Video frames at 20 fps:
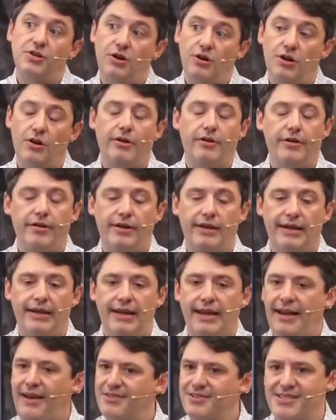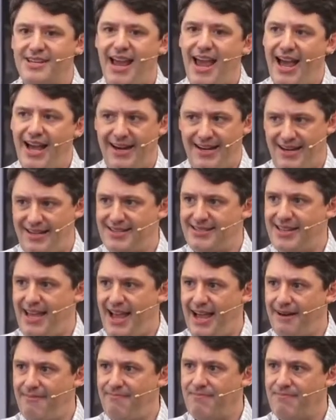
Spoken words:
her. How sad is that?